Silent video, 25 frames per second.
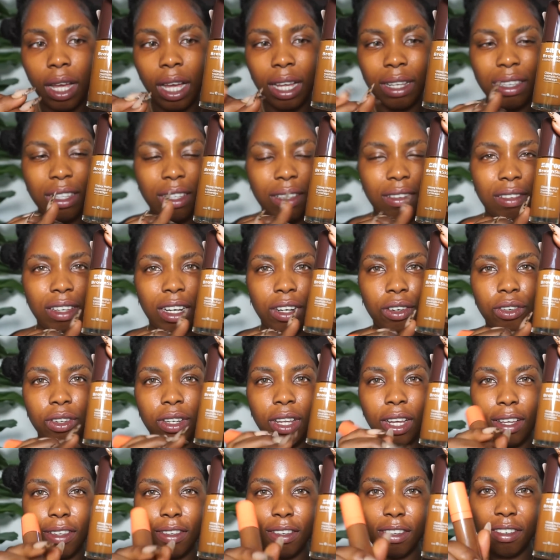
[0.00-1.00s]
I think Saron
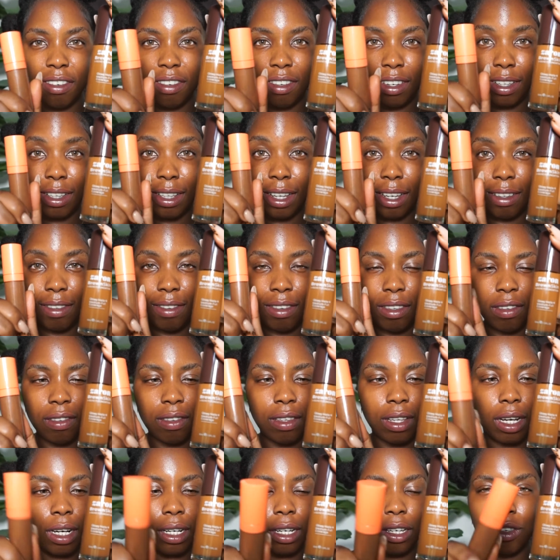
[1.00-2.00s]
has a shade that is this
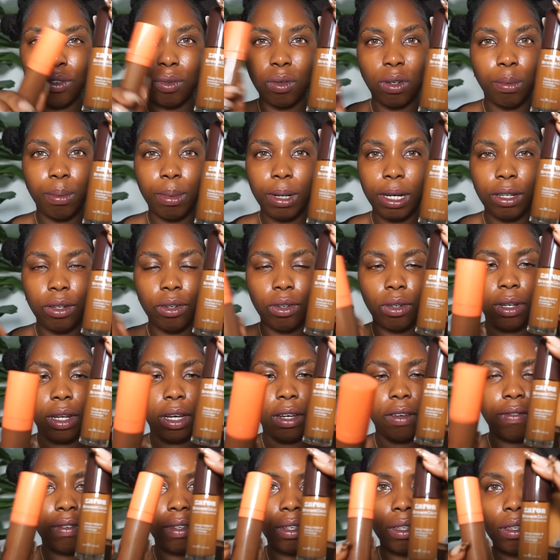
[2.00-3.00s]
dark as well, but I don't
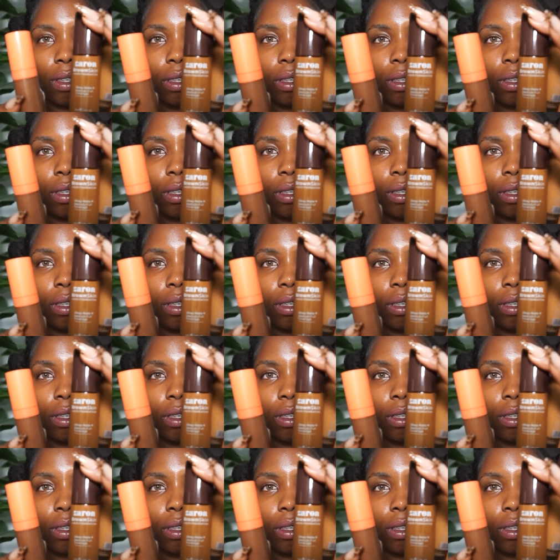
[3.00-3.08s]
have it.